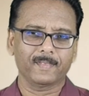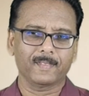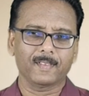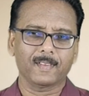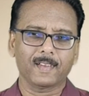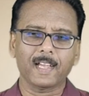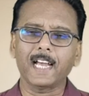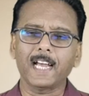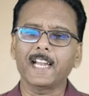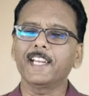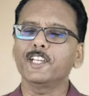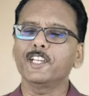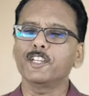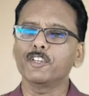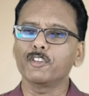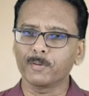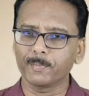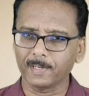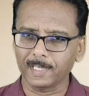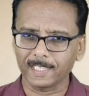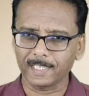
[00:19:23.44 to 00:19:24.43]
and in
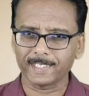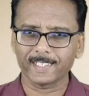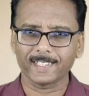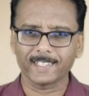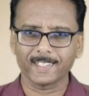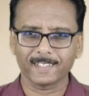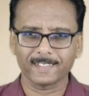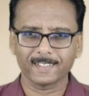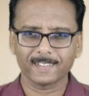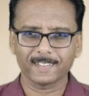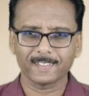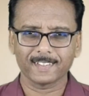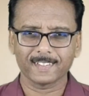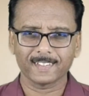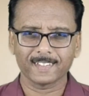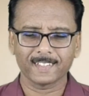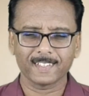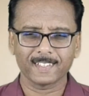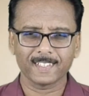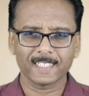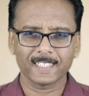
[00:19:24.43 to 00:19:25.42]
humility.
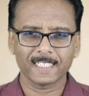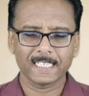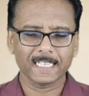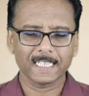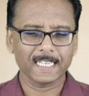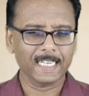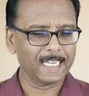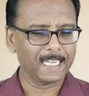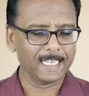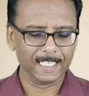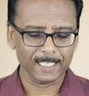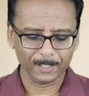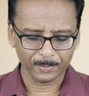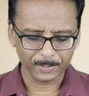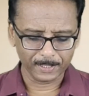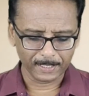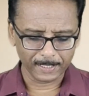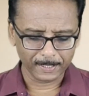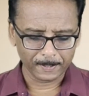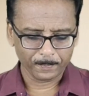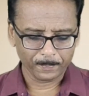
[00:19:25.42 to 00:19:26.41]

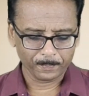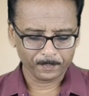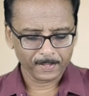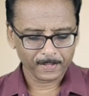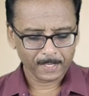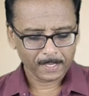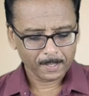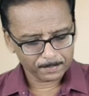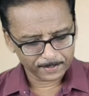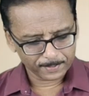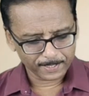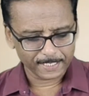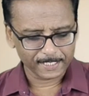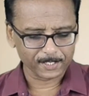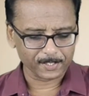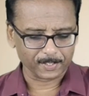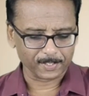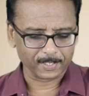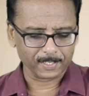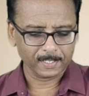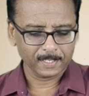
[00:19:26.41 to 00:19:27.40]
Hallelujah. Praise
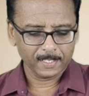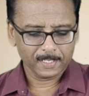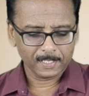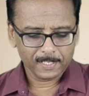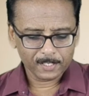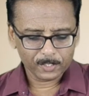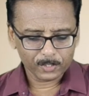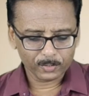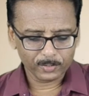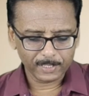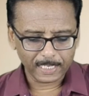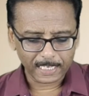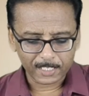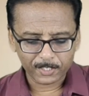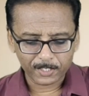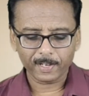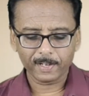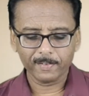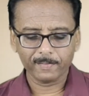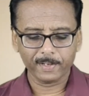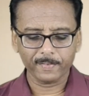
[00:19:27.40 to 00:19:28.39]
God. So that's
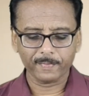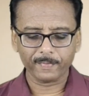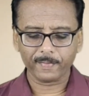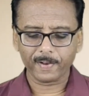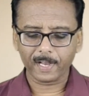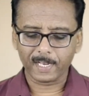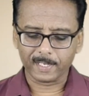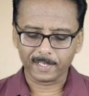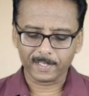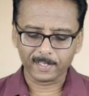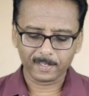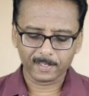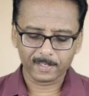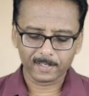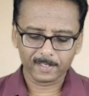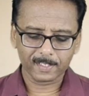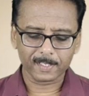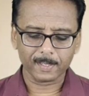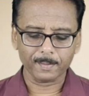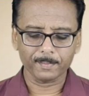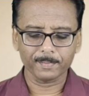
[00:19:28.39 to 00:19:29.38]
why we find
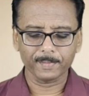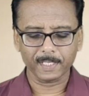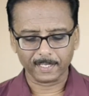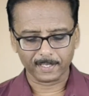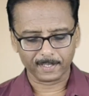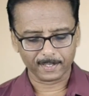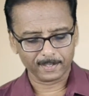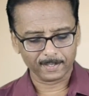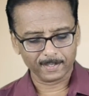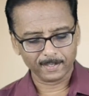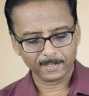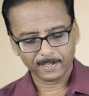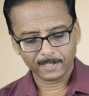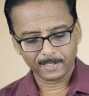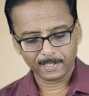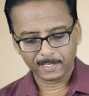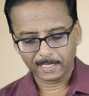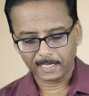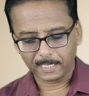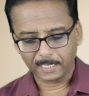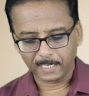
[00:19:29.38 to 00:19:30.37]
something
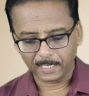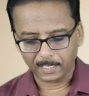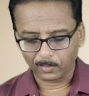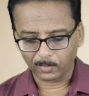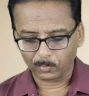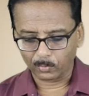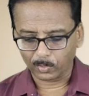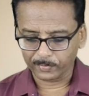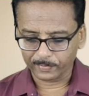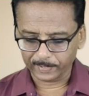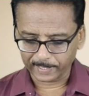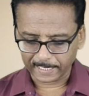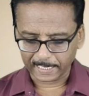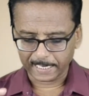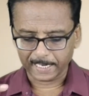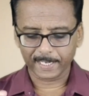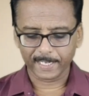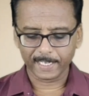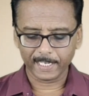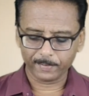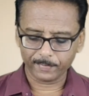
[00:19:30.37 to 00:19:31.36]
what we can
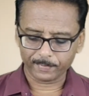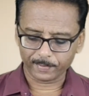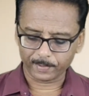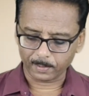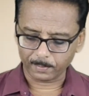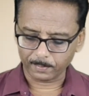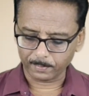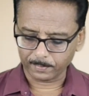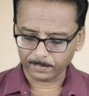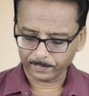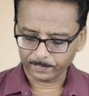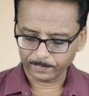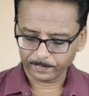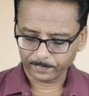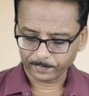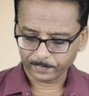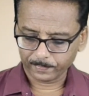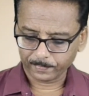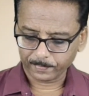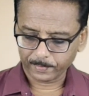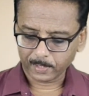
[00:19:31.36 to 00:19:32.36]
read from
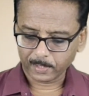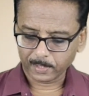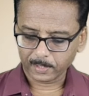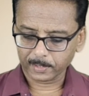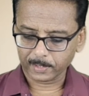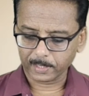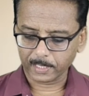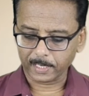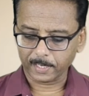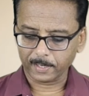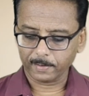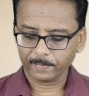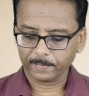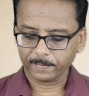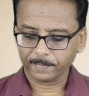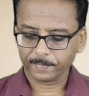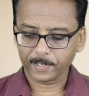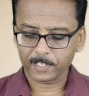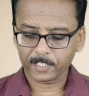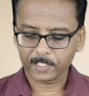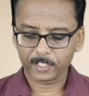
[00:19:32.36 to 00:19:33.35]
the
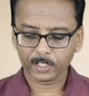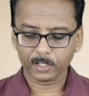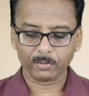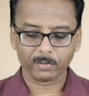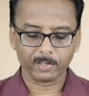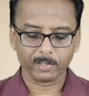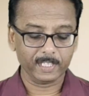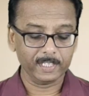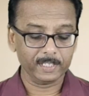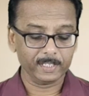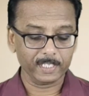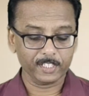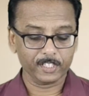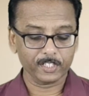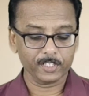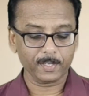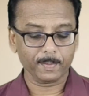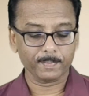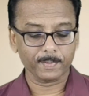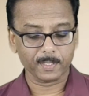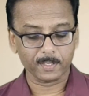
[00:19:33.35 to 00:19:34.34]
1 Corinthians
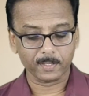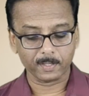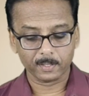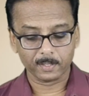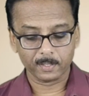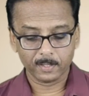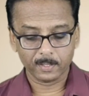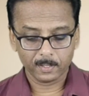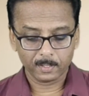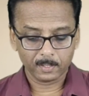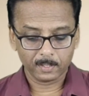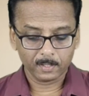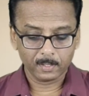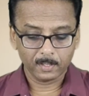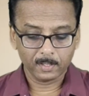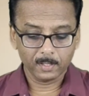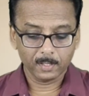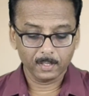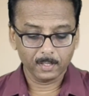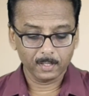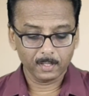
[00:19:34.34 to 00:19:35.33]
chapter
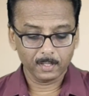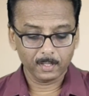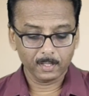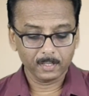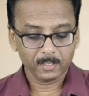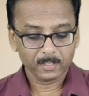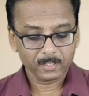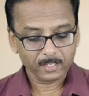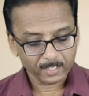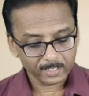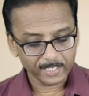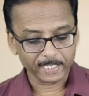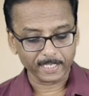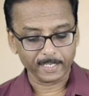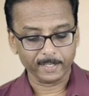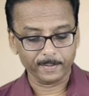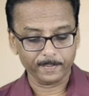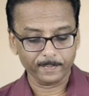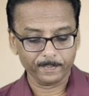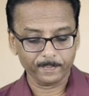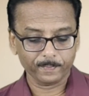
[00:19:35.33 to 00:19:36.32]

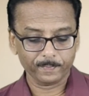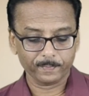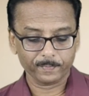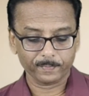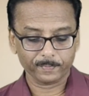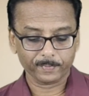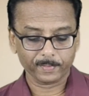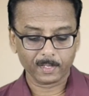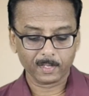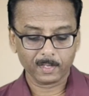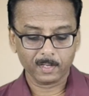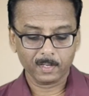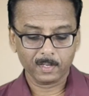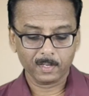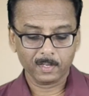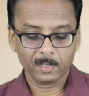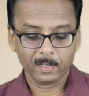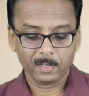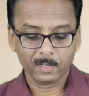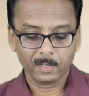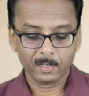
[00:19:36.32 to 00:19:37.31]
13
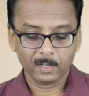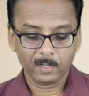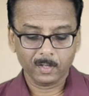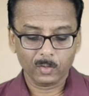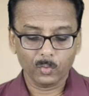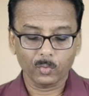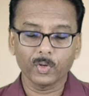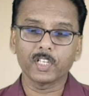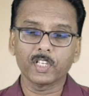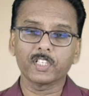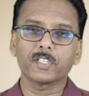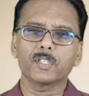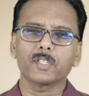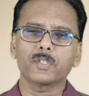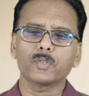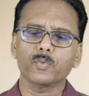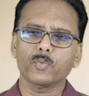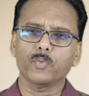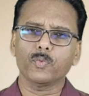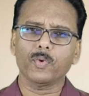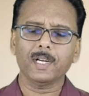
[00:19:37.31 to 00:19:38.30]
verses
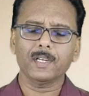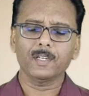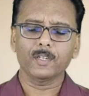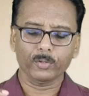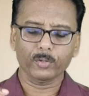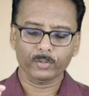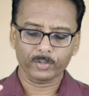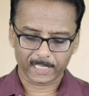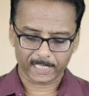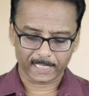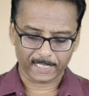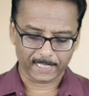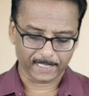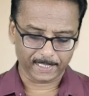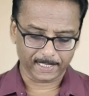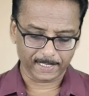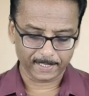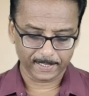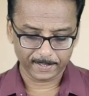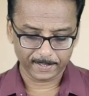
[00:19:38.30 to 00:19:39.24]
1 to 3.